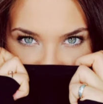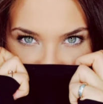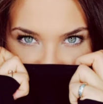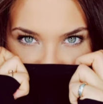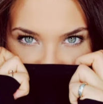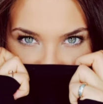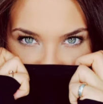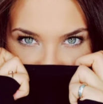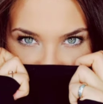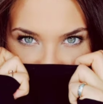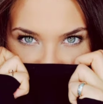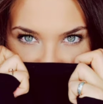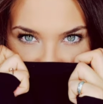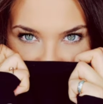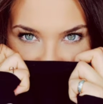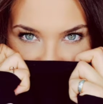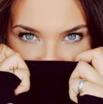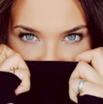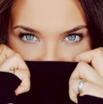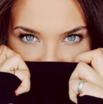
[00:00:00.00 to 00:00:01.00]
you go
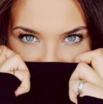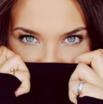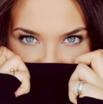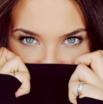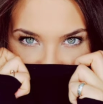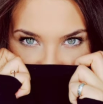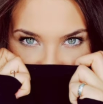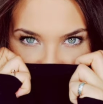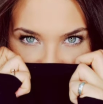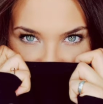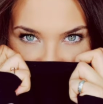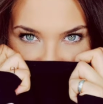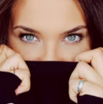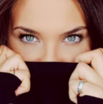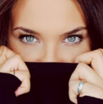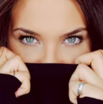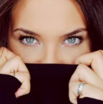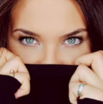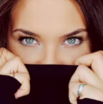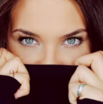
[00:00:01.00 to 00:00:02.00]
by faith and you know that
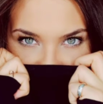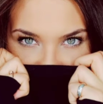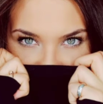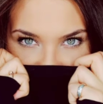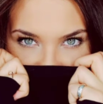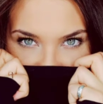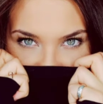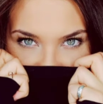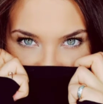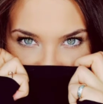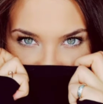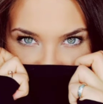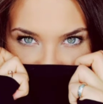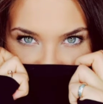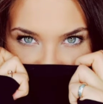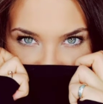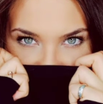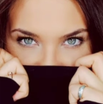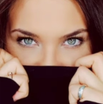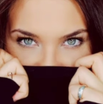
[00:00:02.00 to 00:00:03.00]
God is going to make a
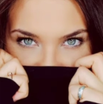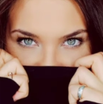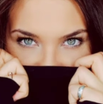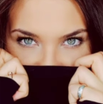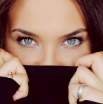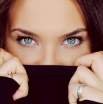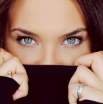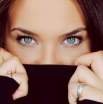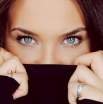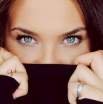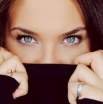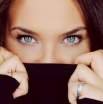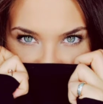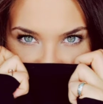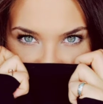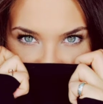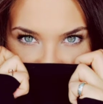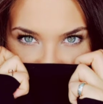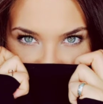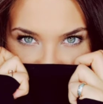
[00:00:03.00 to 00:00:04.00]
way. But then
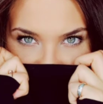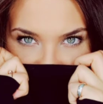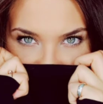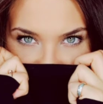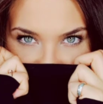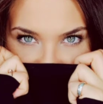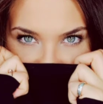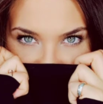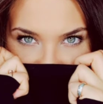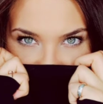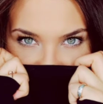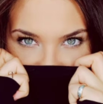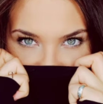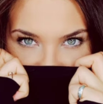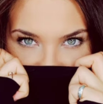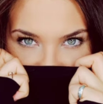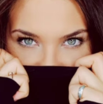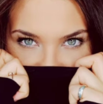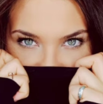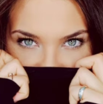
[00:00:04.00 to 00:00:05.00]
sometimes doubt
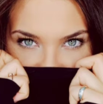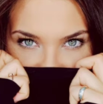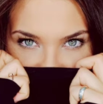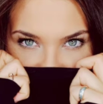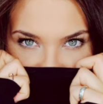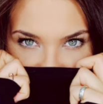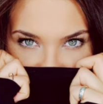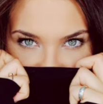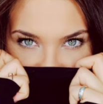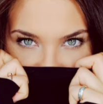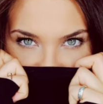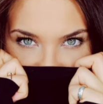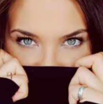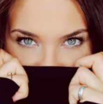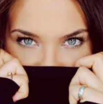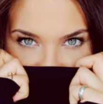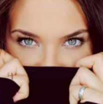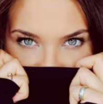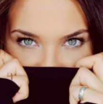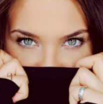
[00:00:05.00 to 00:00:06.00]
comes in there
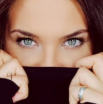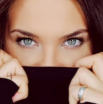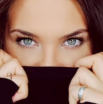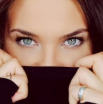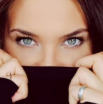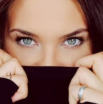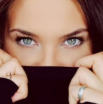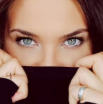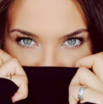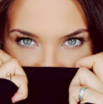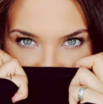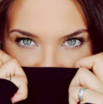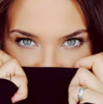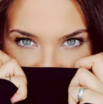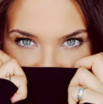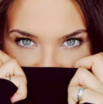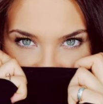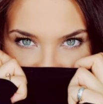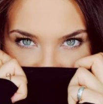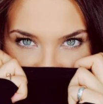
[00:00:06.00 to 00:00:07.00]
and
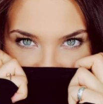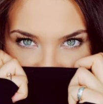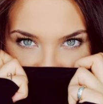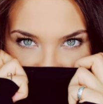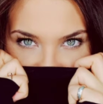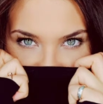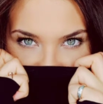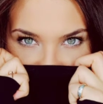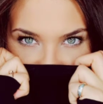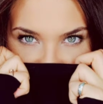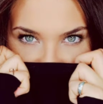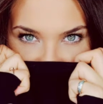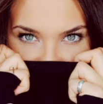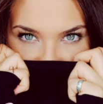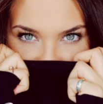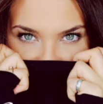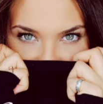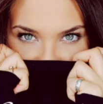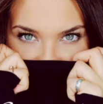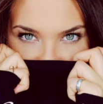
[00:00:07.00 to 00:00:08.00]

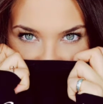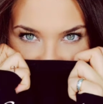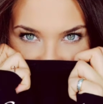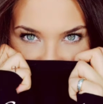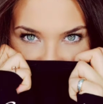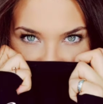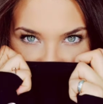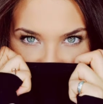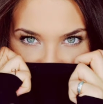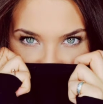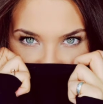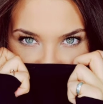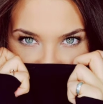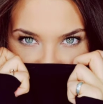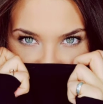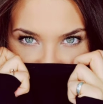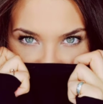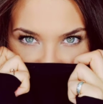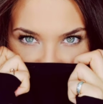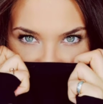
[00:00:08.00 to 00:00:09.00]
you
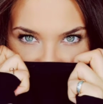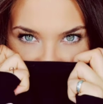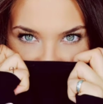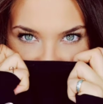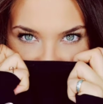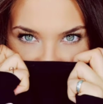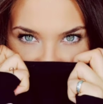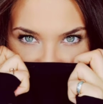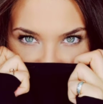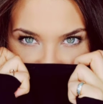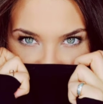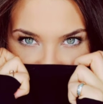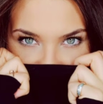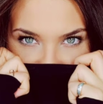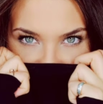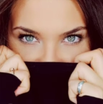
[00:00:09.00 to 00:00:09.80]
just basically